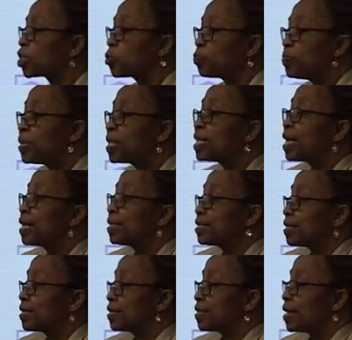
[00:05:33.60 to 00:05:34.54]

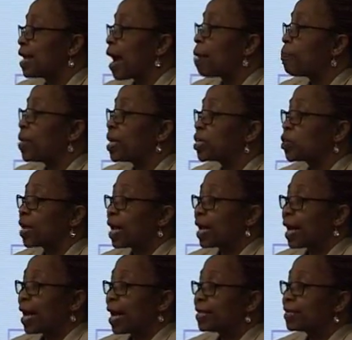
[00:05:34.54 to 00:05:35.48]
experiences there are
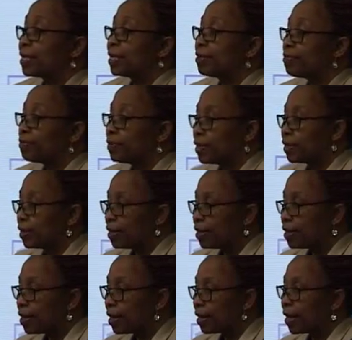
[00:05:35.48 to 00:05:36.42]
personalized
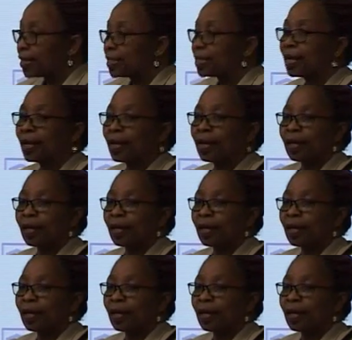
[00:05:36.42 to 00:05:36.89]
in that.